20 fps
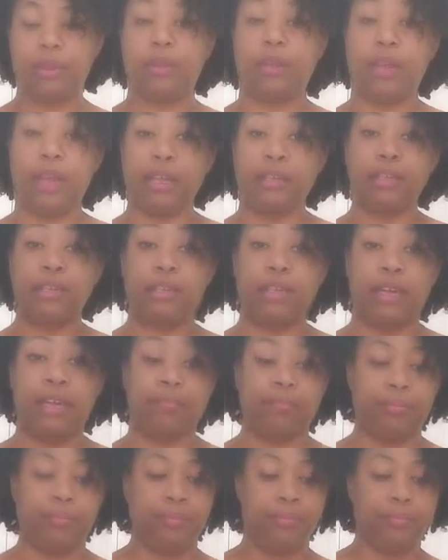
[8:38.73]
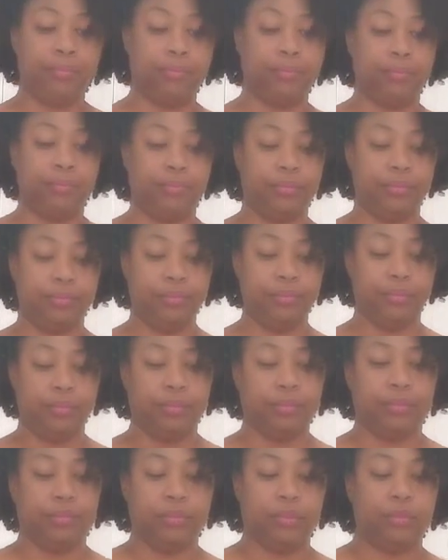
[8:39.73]
Next step,
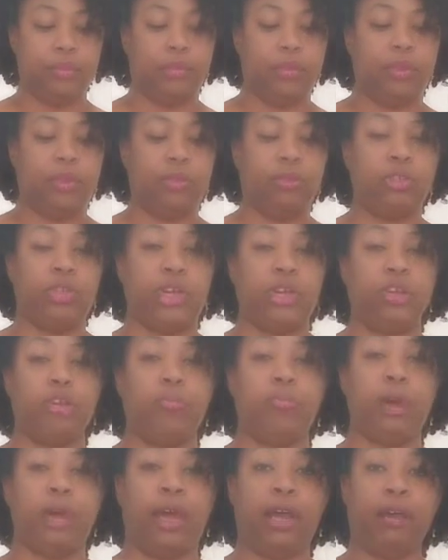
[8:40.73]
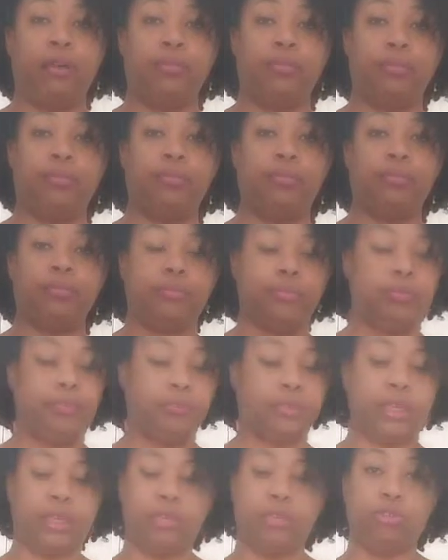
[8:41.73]
you take your mat
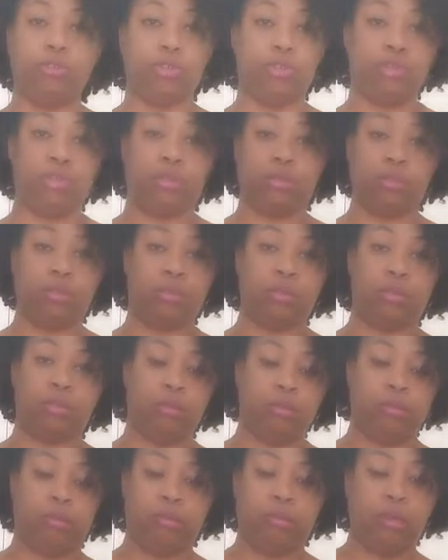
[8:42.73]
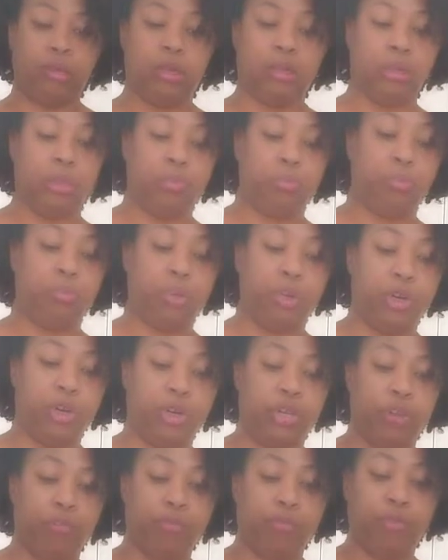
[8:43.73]
and you just put it
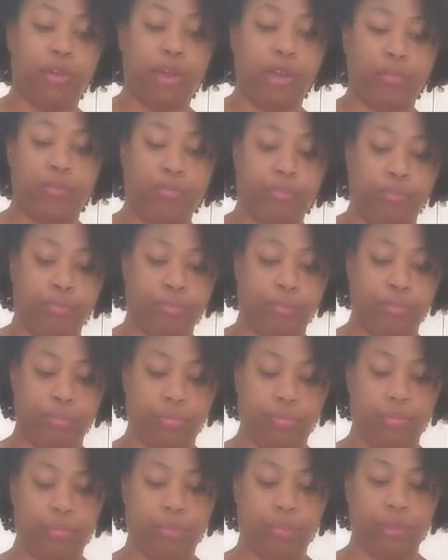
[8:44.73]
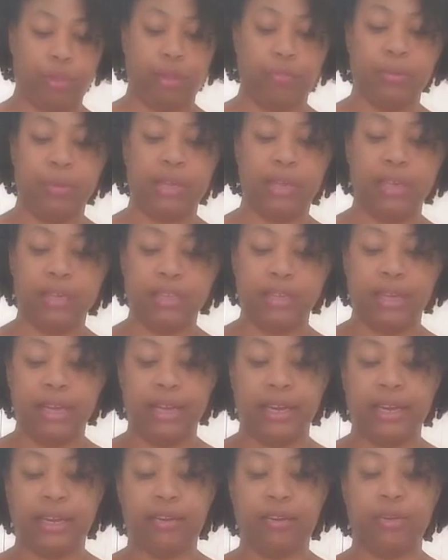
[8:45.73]
in the frame. Now, because I
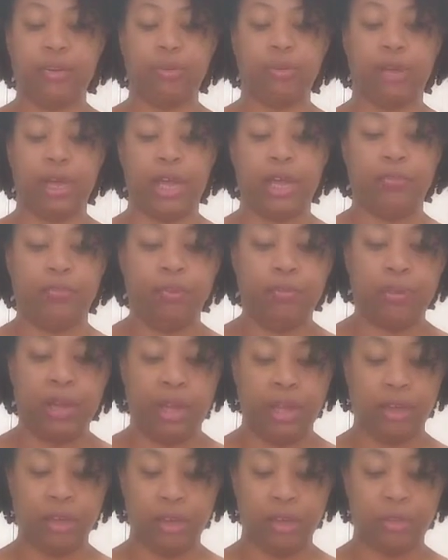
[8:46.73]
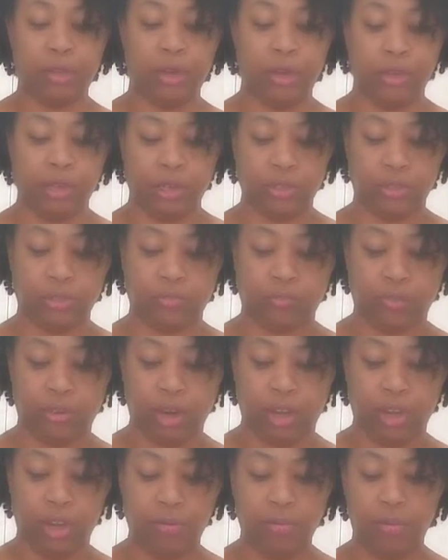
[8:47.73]
didn't do a heavy paint coat on this
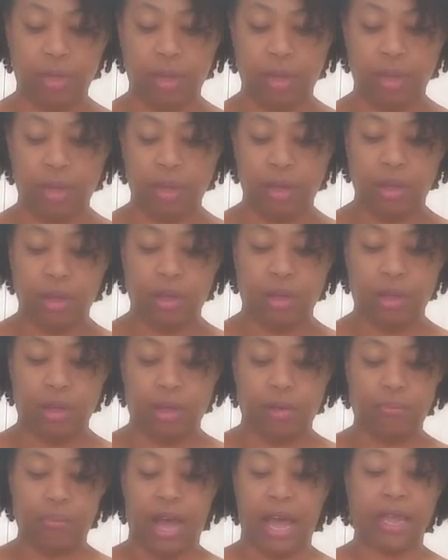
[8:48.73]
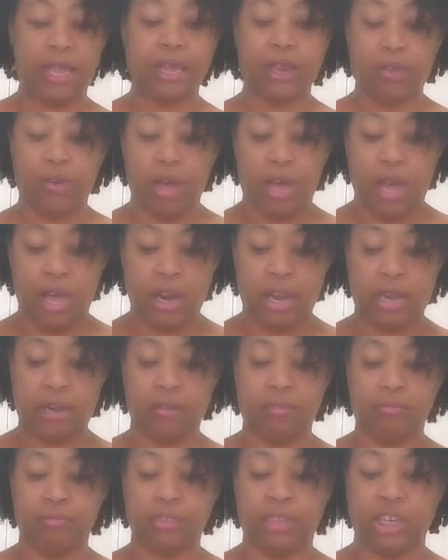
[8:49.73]
frame, I can go ahead
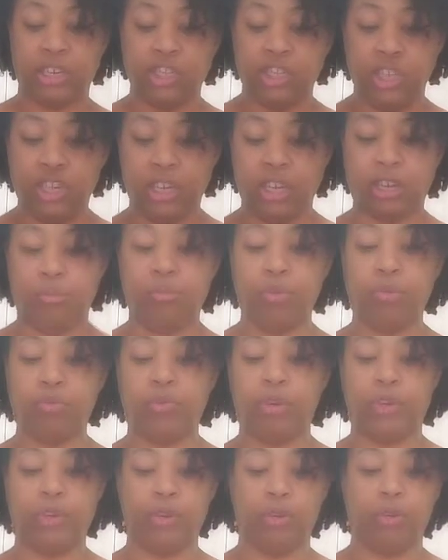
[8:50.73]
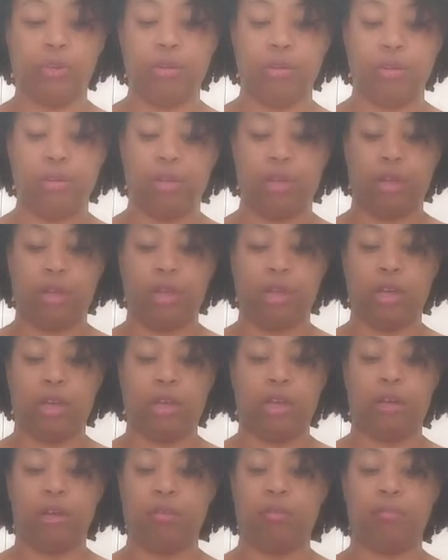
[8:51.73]
and touch it and move it,
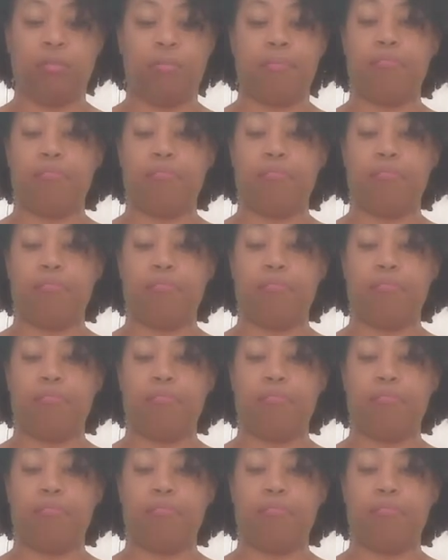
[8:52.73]
and